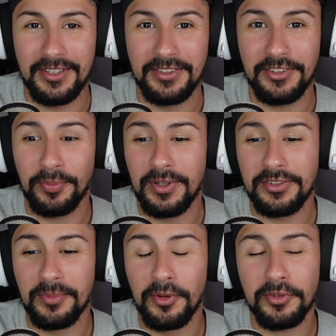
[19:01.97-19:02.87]
This one's
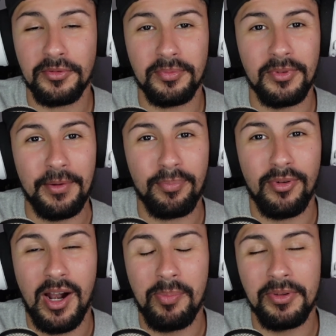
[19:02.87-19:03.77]

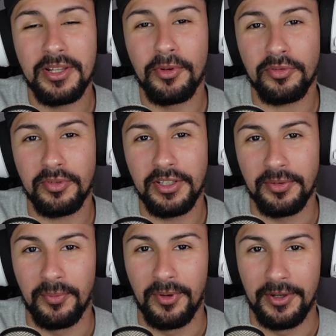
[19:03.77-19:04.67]
probably the most
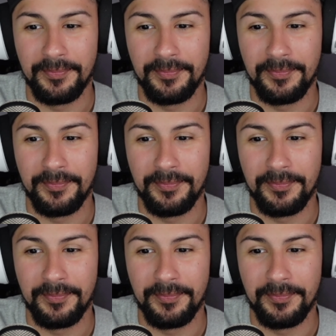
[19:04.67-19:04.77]
recent one.